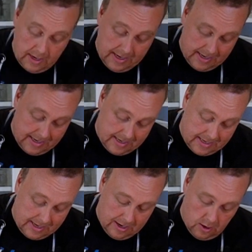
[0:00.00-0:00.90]
is
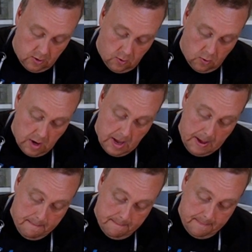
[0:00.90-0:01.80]
to
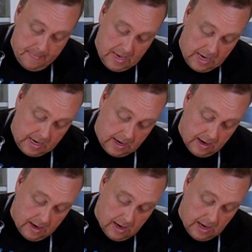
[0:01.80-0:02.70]
make
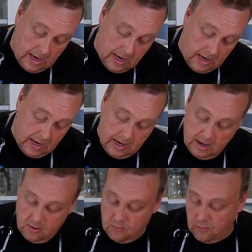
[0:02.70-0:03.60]

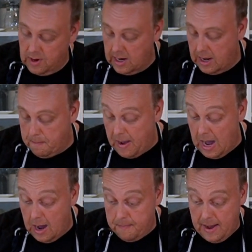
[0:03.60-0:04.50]
it really
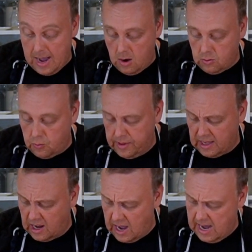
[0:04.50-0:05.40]
pop out with
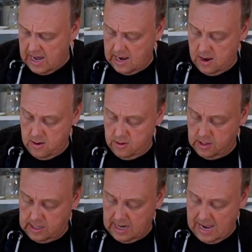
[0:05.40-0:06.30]

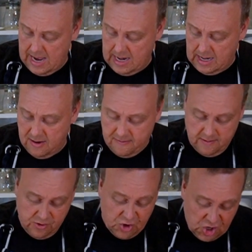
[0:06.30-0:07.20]
colors and
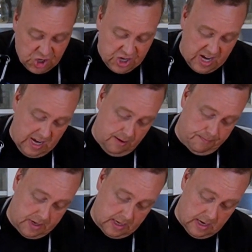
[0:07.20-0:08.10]
different
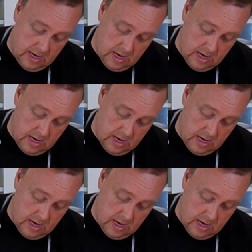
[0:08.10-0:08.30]
shapes,